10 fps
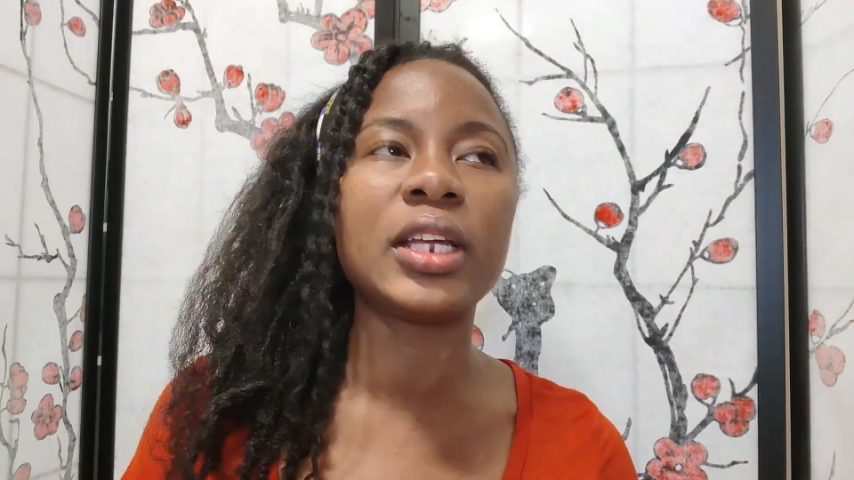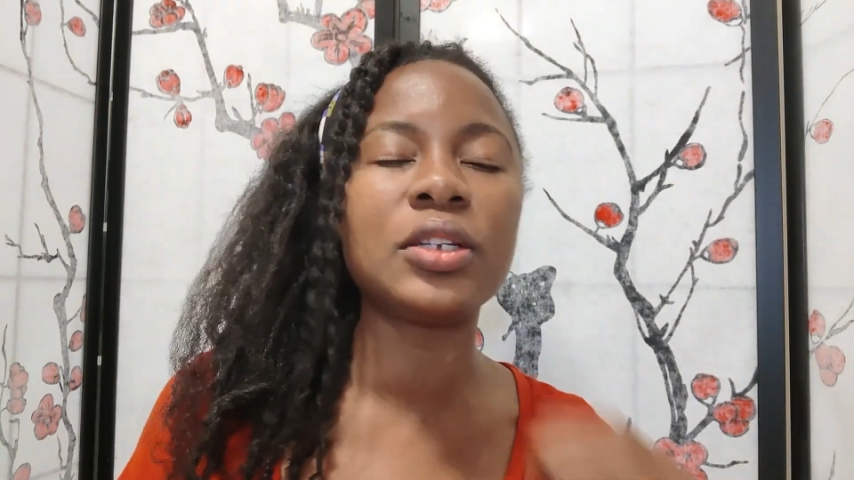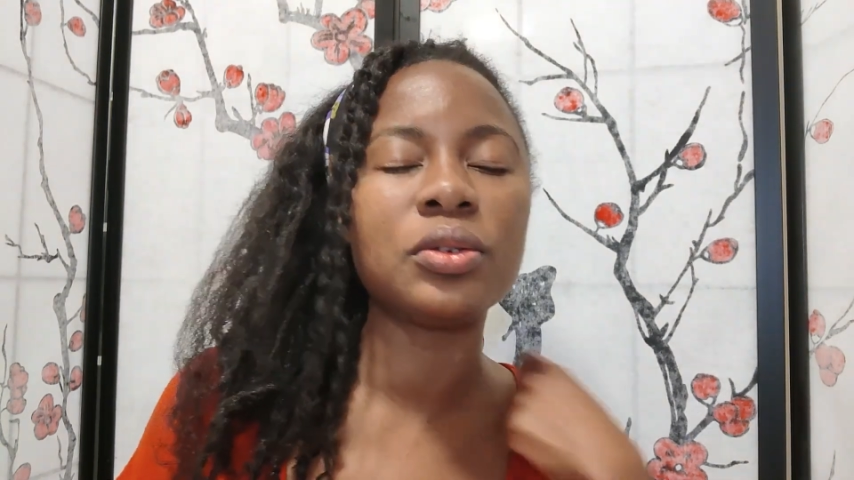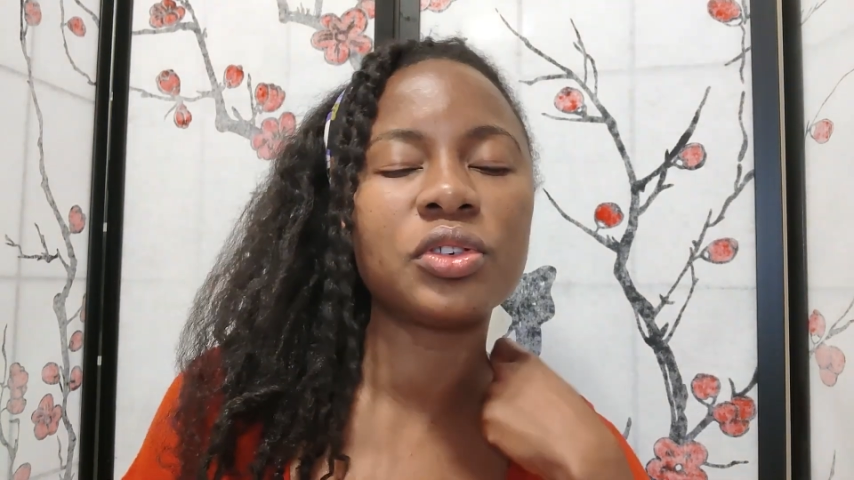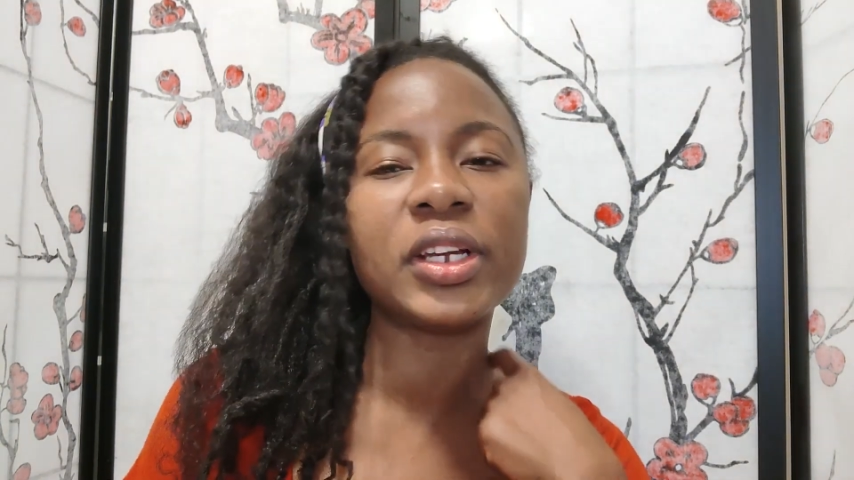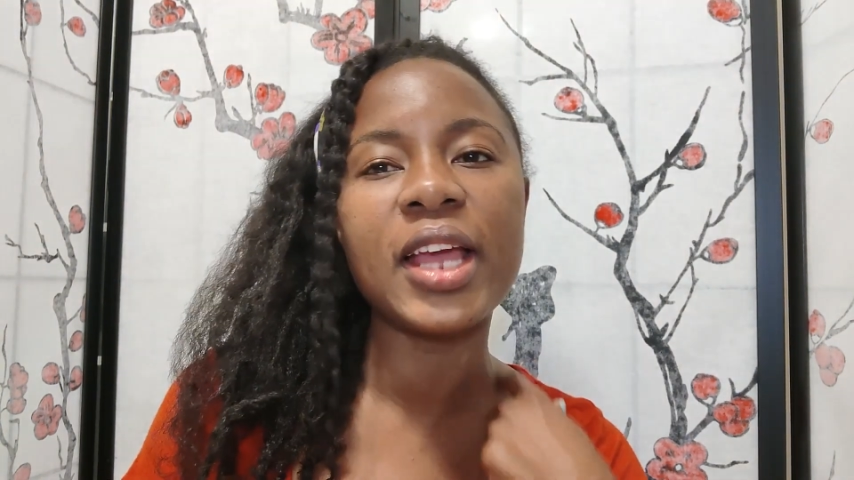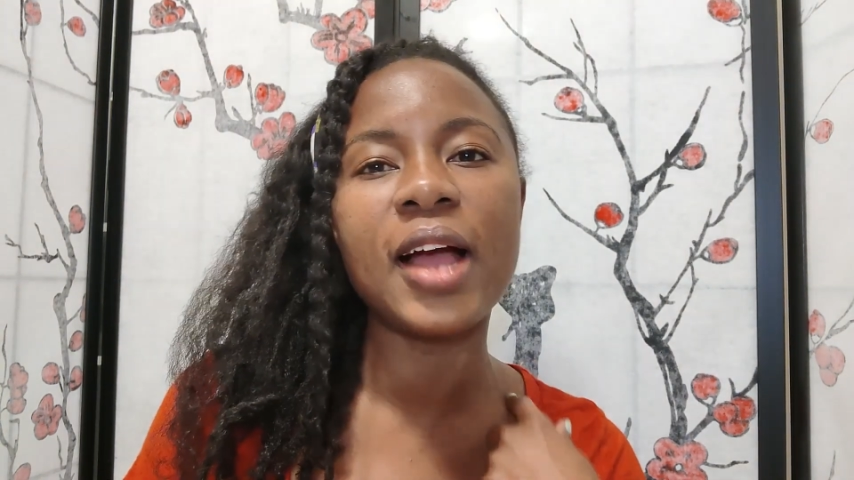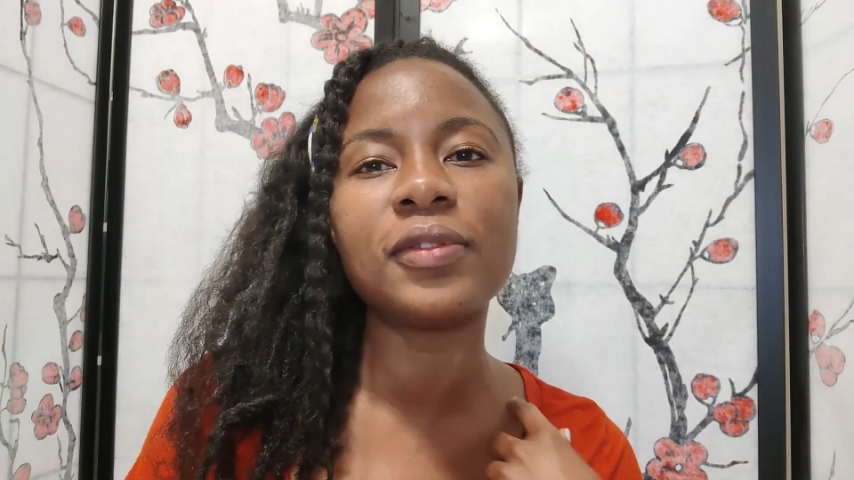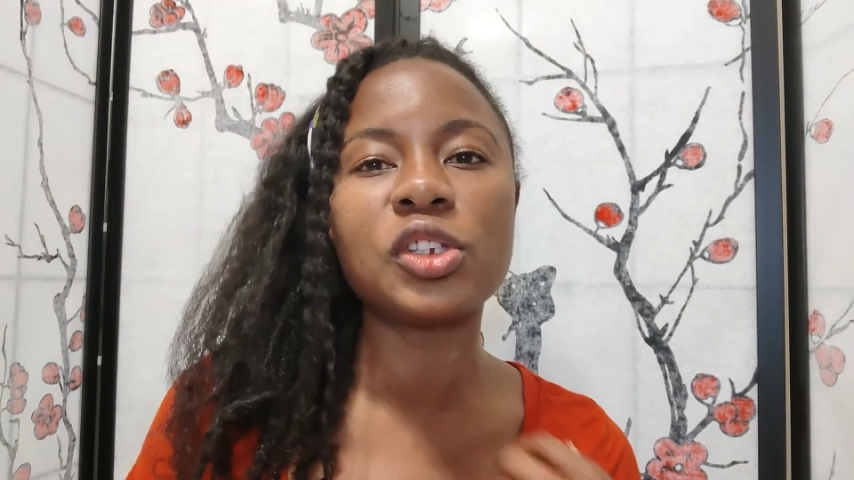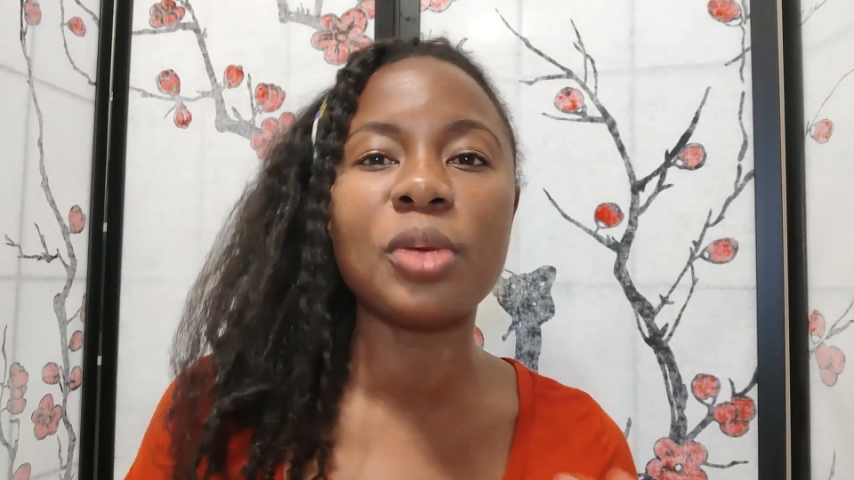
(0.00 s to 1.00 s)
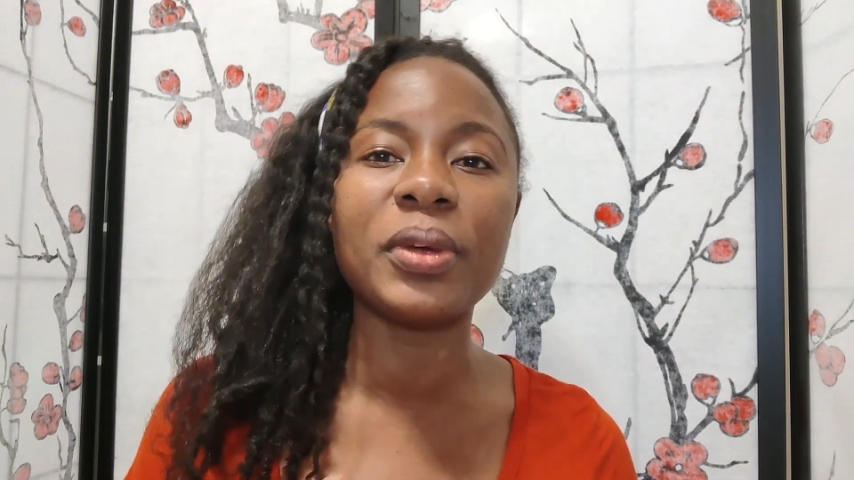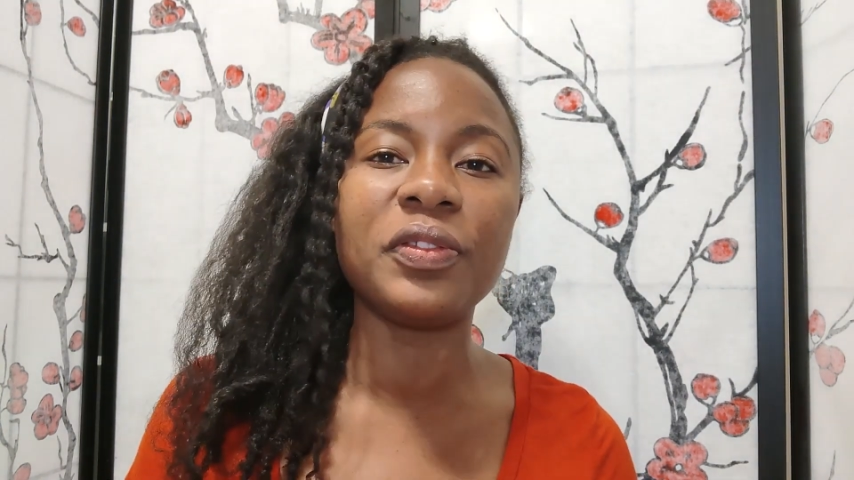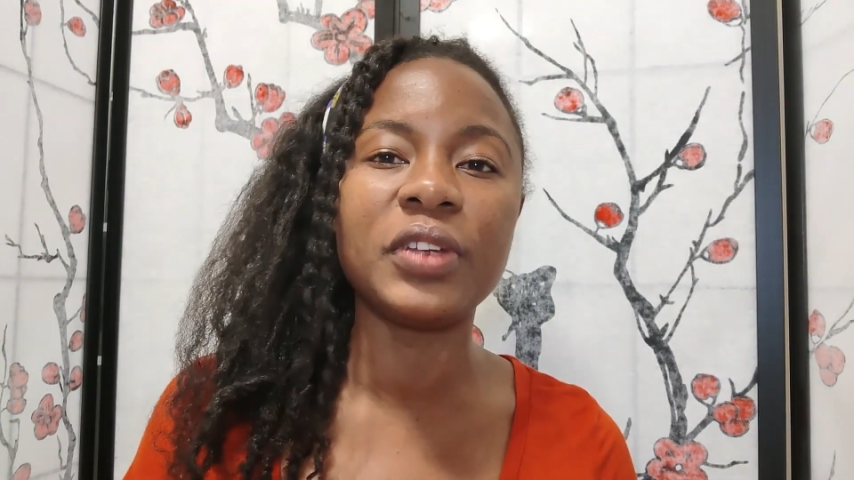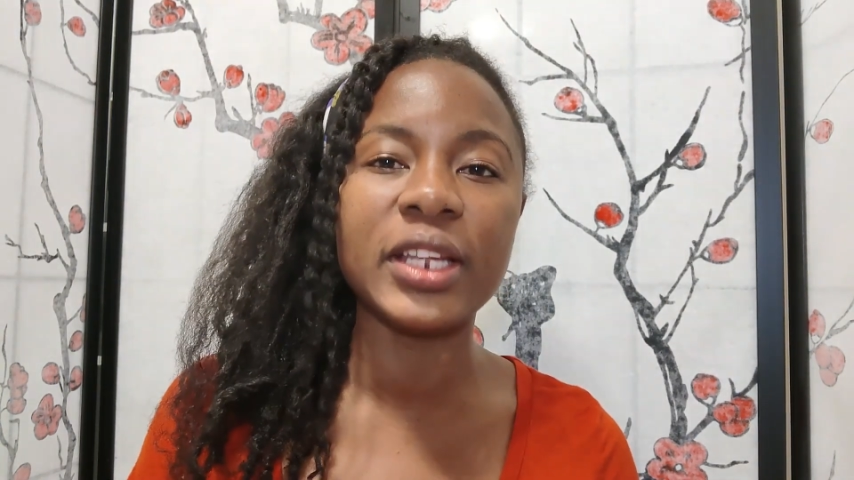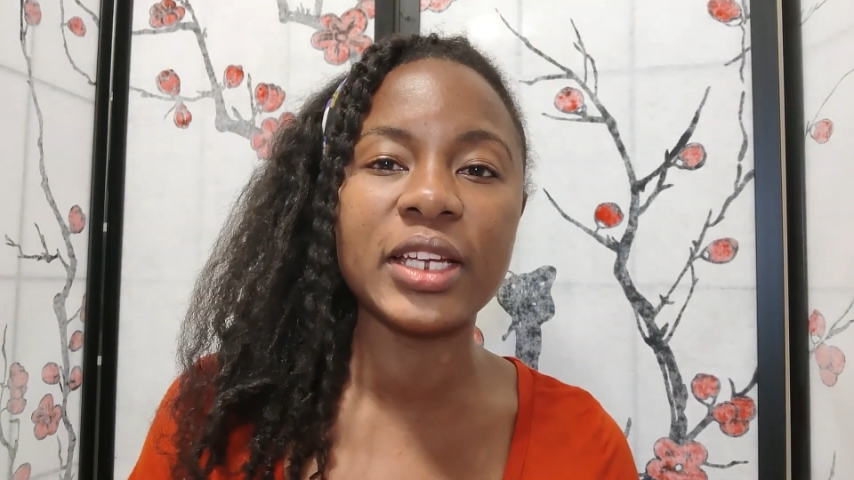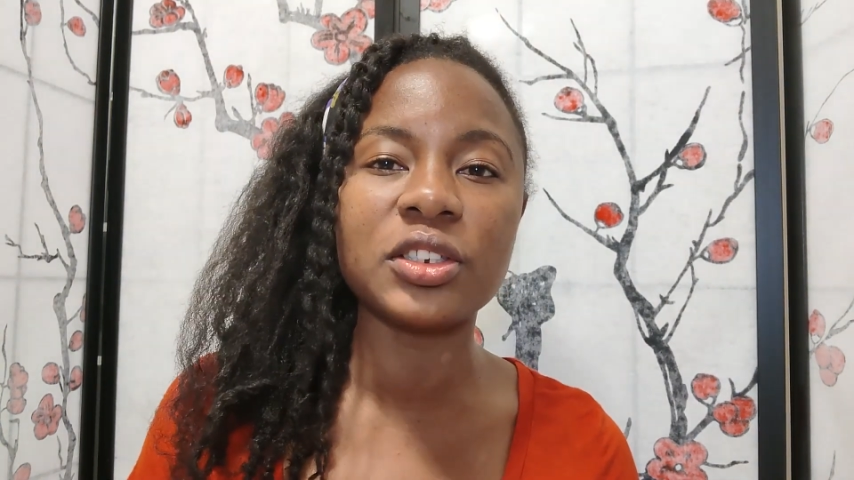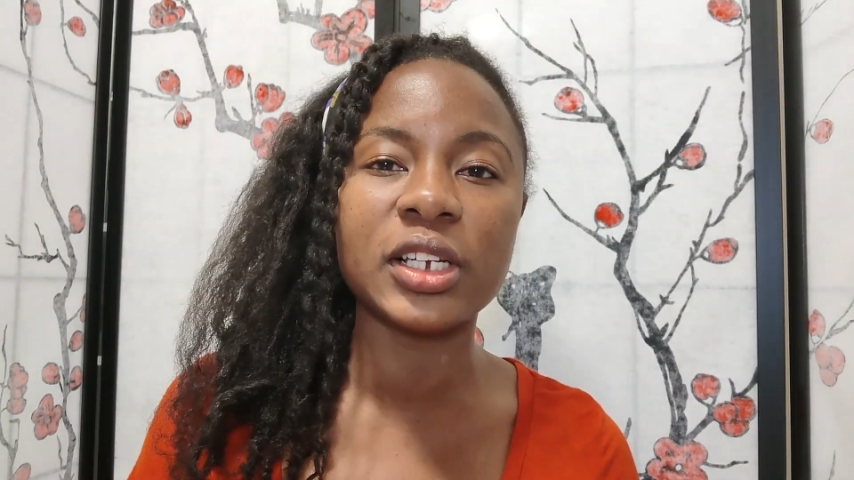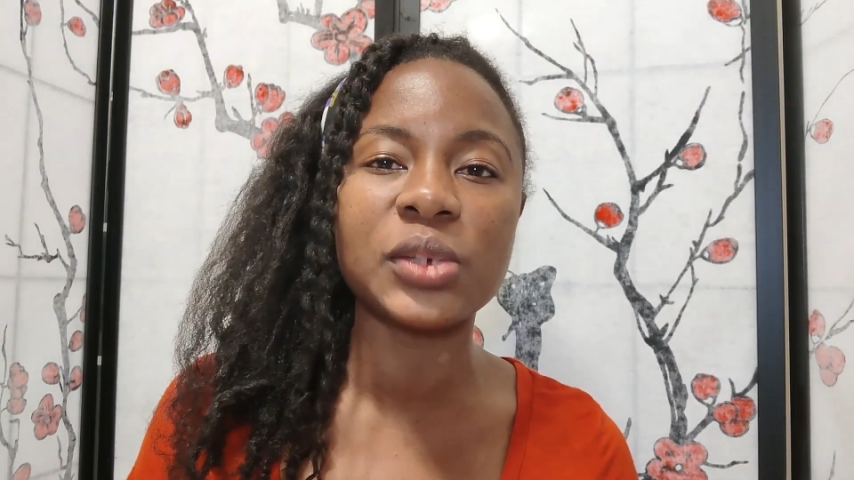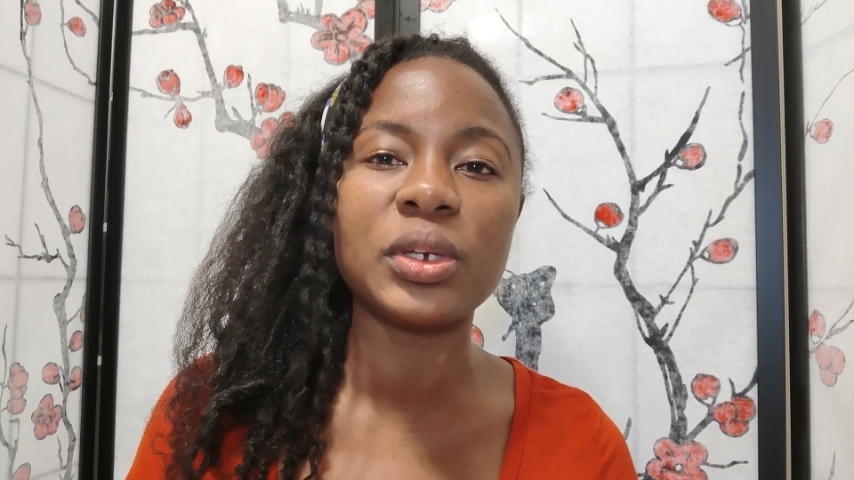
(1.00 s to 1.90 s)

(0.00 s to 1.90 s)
They usually have some affiliations